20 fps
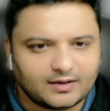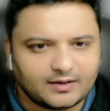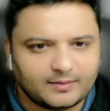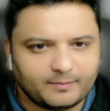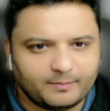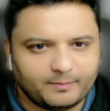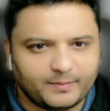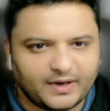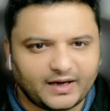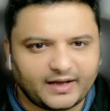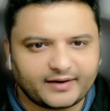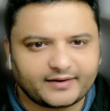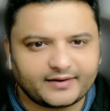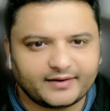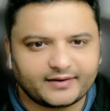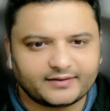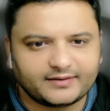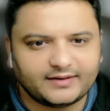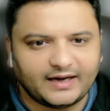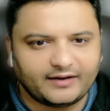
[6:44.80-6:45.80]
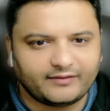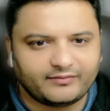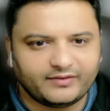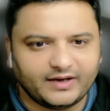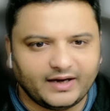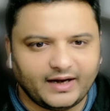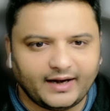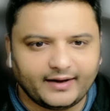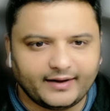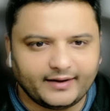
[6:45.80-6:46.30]
marker that we
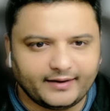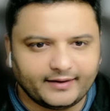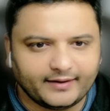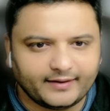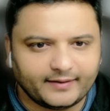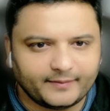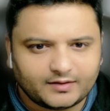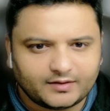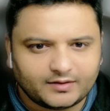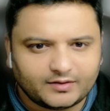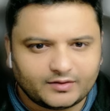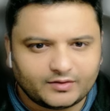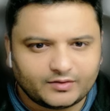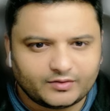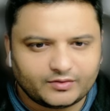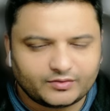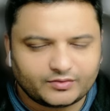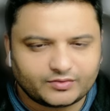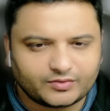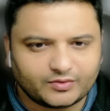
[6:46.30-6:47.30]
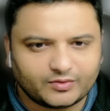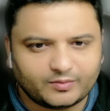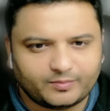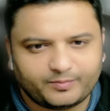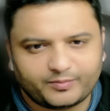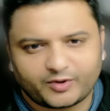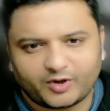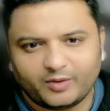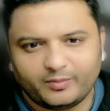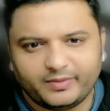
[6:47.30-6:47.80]
added. So
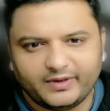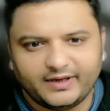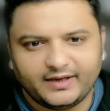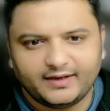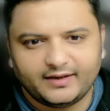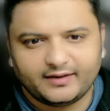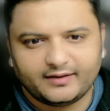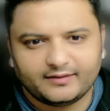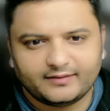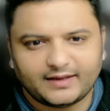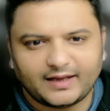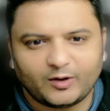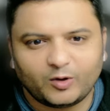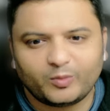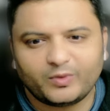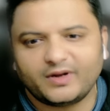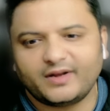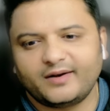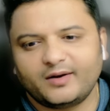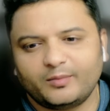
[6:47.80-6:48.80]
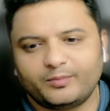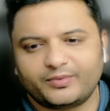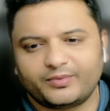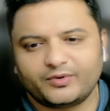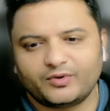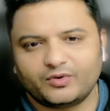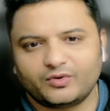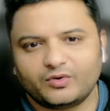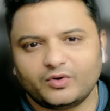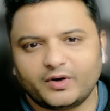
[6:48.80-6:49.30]
probably Nano Banana
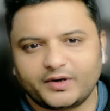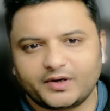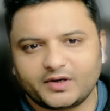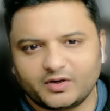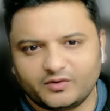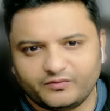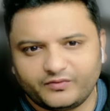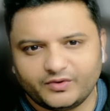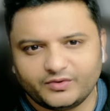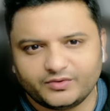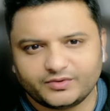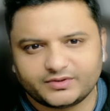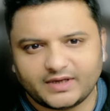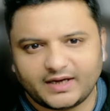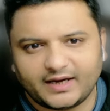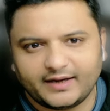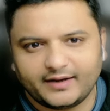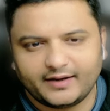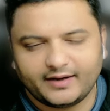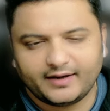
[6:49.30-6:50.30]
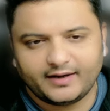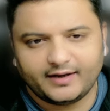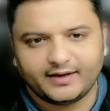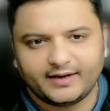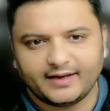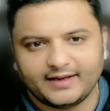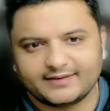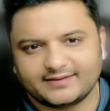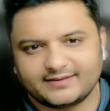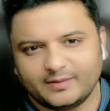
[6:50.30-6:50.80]
Pro got confused and it
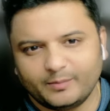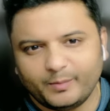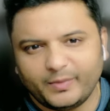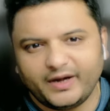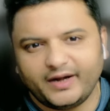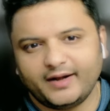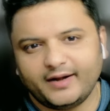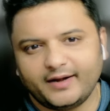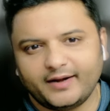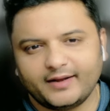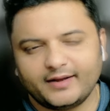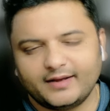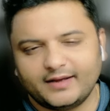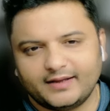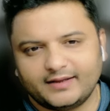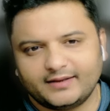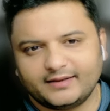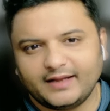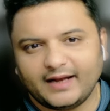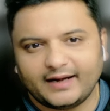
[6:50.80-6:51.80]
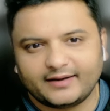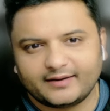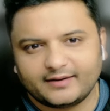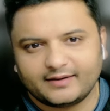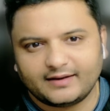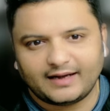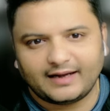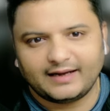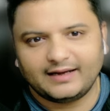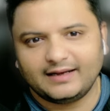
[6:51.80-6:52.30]
has embedded that
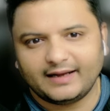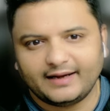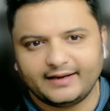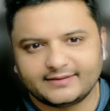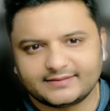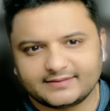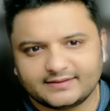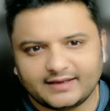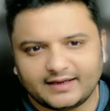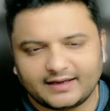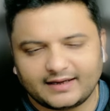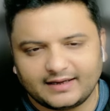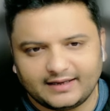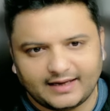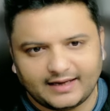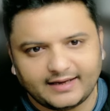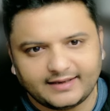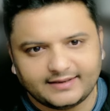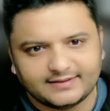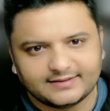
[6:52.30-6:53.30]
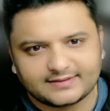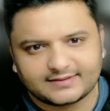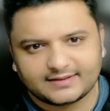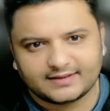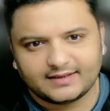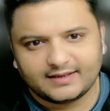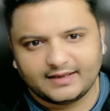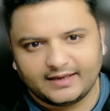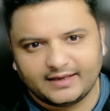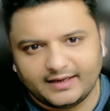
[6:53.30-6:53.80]
highlights, that lines
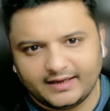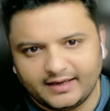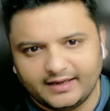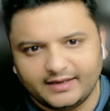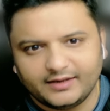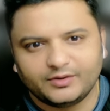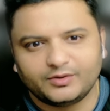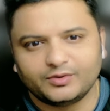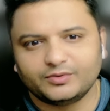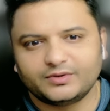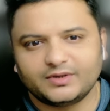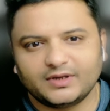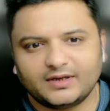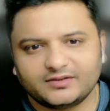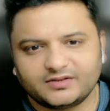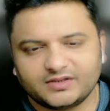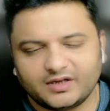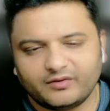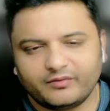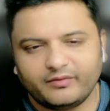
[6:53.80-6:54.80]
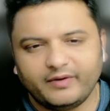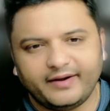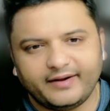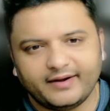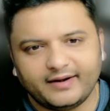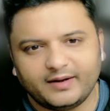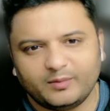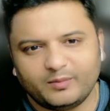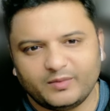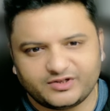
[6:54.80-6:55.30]
into the
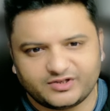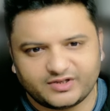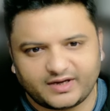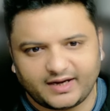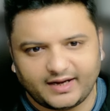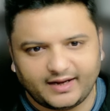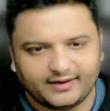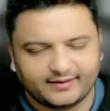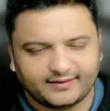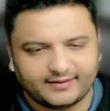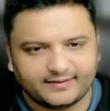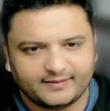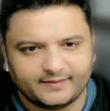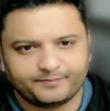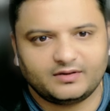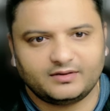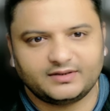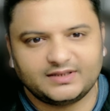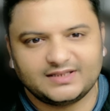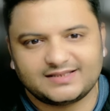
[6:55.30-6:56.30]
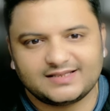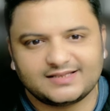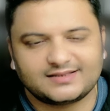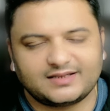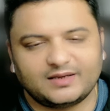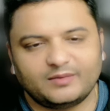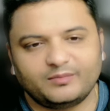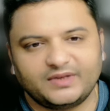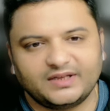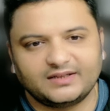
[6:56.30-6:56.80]
generated image again. So this is
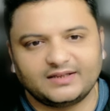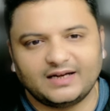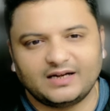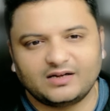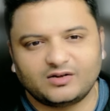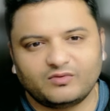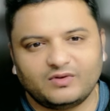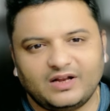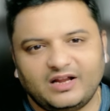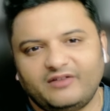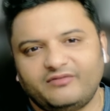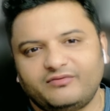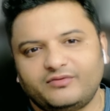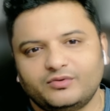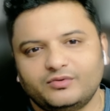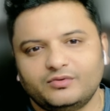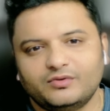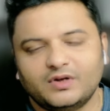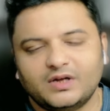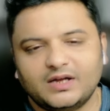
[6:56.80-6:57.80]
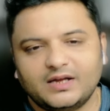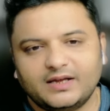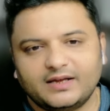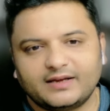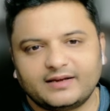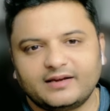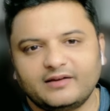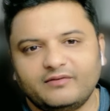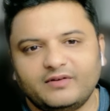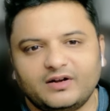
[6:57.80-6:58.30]
something that you will have to
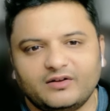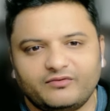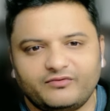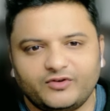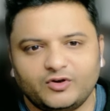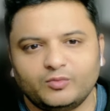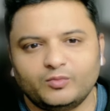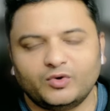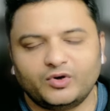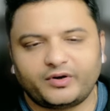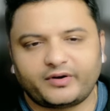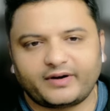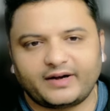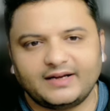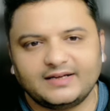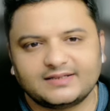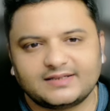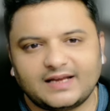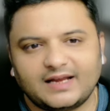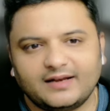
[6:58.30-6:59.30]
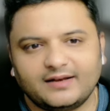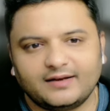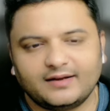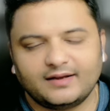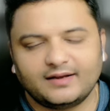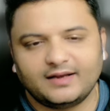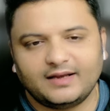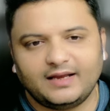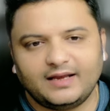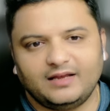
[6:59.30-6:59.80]
give it a few more tries, and
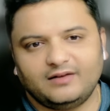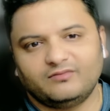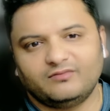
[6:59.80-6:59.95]
in